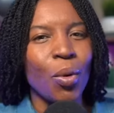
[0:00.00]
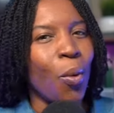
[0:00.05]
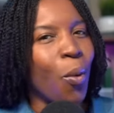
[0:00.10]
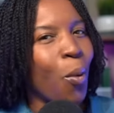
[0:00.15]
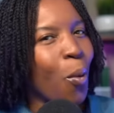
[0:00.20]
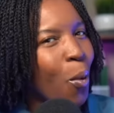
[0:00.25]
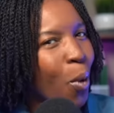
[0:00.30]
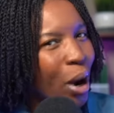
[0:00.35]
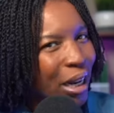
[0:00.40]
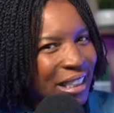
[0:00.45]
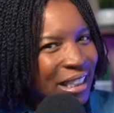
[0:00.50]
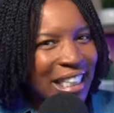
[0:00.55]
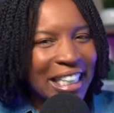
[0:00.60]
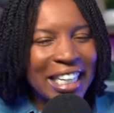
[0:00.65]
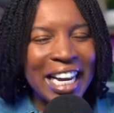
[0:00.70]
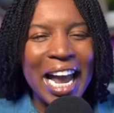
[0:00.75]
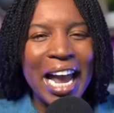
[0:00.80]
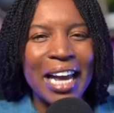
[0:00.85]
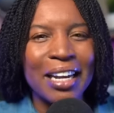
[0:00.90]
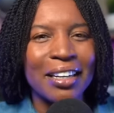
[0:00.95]
Once
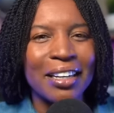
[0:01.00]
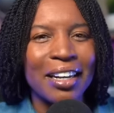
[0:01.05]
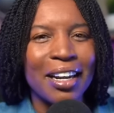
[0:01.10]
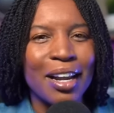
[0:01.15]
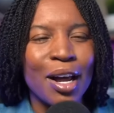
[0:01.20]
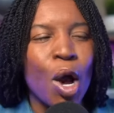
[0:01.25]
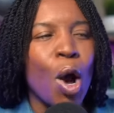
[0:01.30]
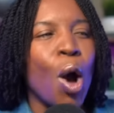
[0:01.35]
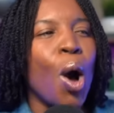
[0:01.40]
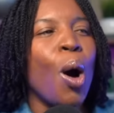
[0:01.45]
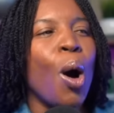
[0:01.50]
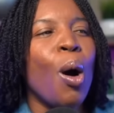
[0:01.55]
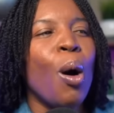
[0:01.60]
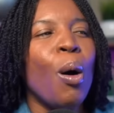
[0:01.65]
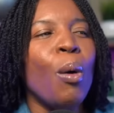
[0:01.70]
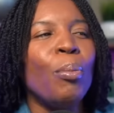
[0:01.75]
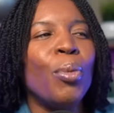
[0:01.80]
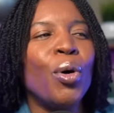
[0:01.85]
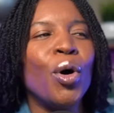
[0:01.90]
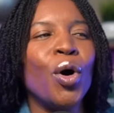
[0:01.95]
again,
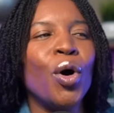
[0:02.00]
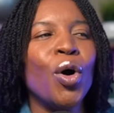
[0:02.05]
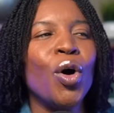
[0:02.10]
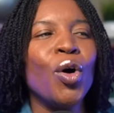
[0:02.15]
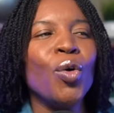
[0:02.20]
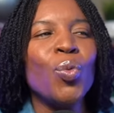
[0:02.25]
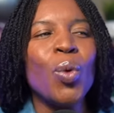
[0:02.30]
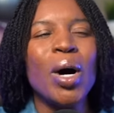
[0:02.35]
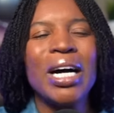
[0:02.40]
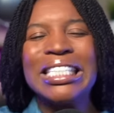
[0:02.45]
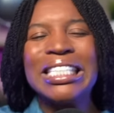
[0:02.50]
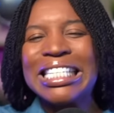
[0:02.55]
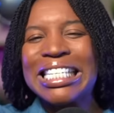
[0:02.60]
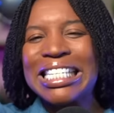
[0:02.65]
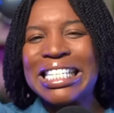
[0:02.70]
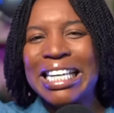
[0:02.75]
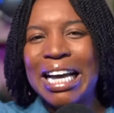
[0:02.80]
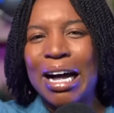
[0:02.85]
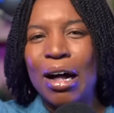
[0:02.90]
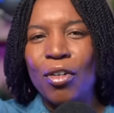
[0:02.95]
pull
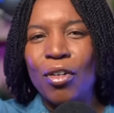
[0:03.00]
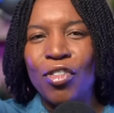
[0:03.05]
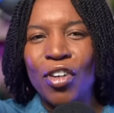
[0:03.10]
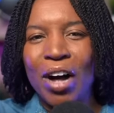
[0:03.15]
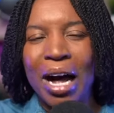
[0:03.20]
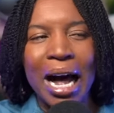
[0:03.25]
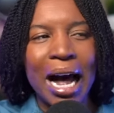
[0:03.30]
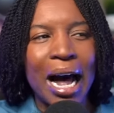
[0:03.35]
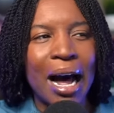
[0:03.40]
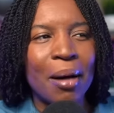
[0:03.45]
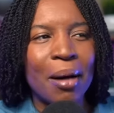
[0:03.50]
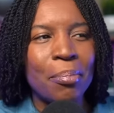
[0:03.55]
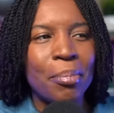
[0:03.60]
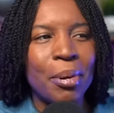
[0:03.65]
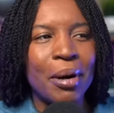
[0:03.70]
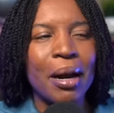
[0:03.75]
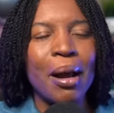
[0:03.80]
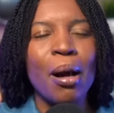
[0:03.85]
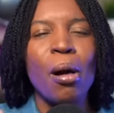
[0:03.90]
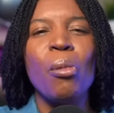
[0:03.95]
oneself up
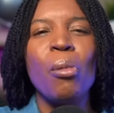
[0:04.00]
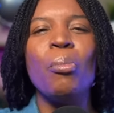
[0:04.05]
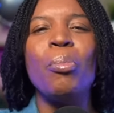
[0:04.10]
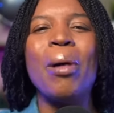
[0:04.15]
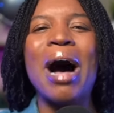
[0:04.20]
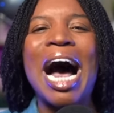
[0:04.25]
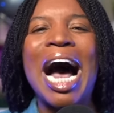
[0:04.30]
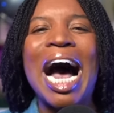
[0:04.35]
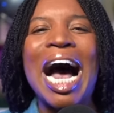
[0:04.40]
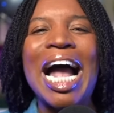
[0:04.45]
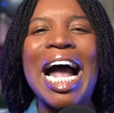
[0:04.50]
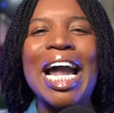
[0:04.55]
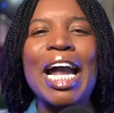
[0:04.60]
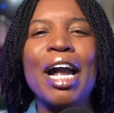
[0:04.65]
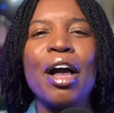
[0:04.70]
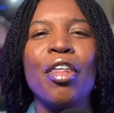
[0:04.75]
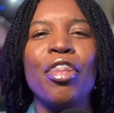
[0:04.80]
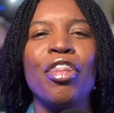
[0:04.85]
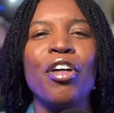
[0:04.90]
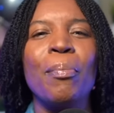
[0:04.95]

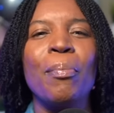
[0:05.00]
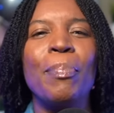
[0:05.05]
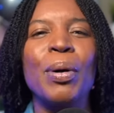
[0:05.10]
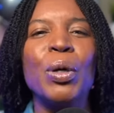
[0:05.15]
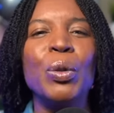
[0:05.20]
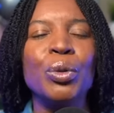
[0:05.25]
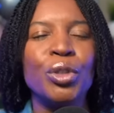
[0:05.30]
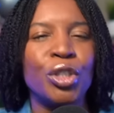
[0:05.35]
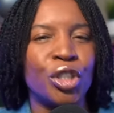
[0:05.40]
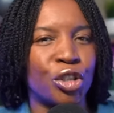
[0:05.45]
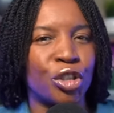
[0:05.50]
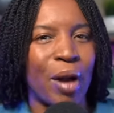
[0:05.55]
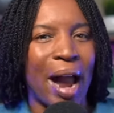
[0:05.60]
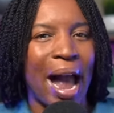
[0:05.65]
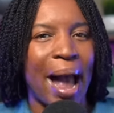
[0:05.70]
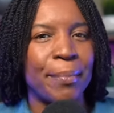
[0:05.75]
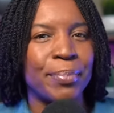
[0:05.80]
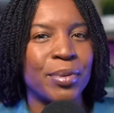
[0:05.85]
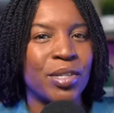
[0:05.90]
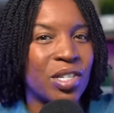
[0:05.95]
by the
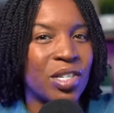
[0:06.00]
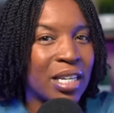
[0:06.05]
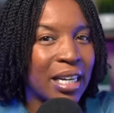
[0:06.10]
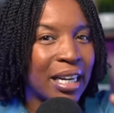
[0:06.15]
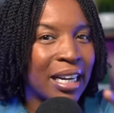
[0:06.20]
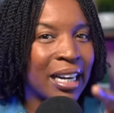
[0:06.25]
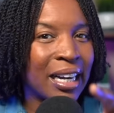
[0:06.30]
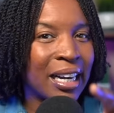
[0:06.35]
bootstraps.